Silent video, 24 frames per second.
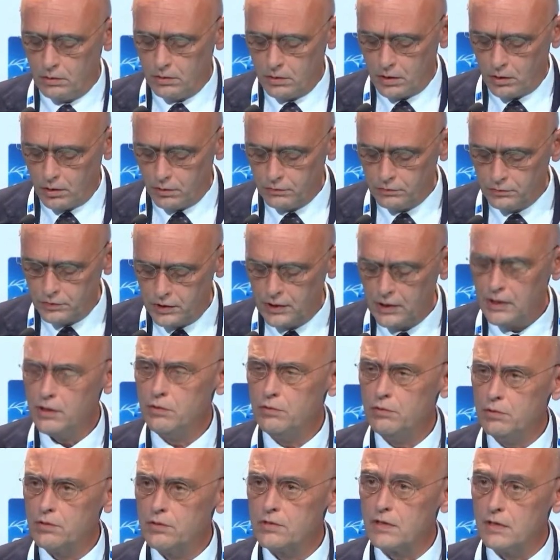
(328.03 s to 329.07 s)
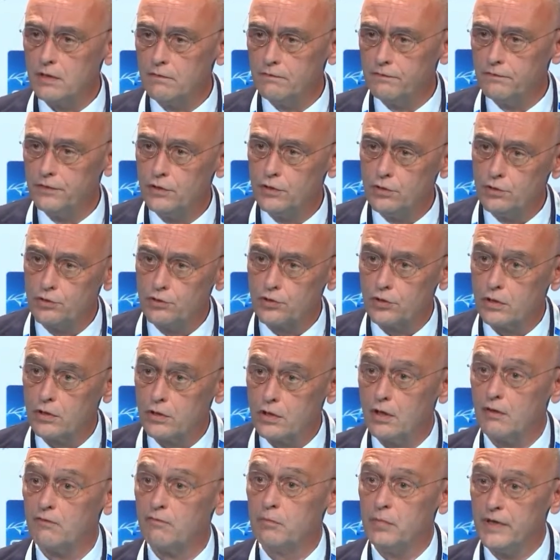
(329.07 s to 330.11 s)
continuous infusion
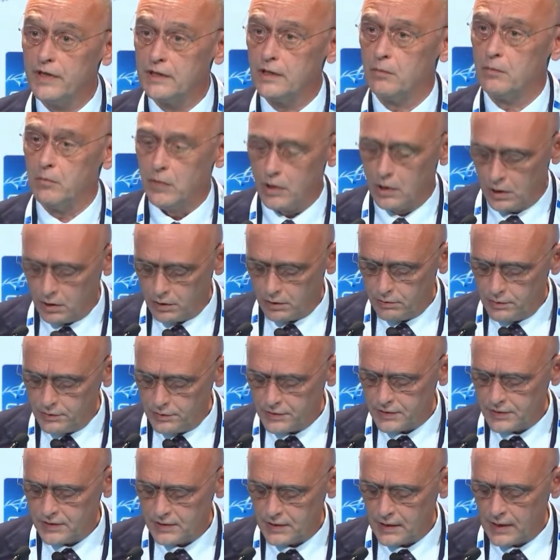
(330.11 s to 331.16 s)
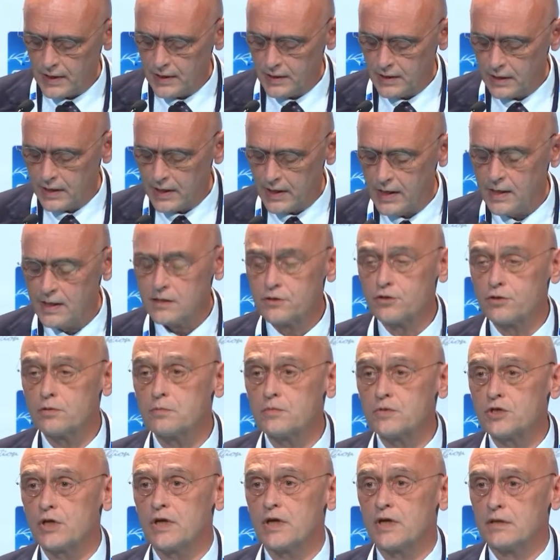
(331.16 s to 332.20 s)
of beta blockers and calcium
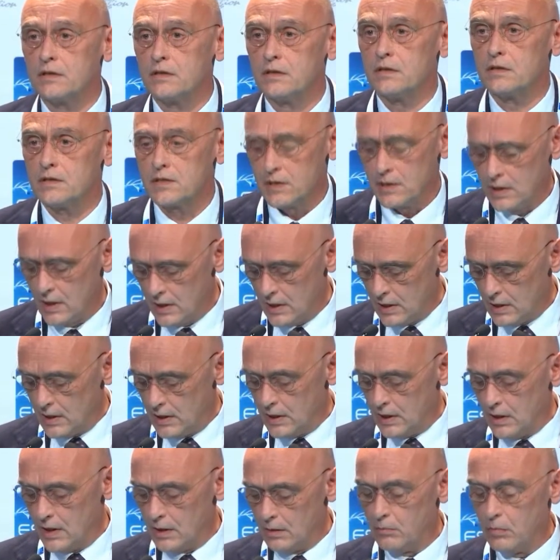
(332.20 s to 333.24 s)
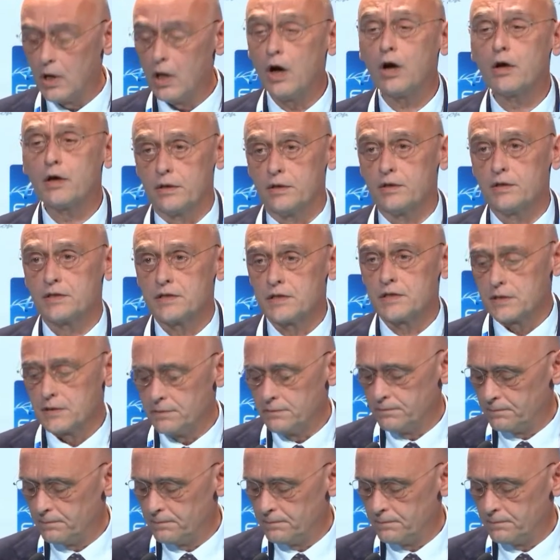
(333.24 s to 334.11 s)
channels blockers.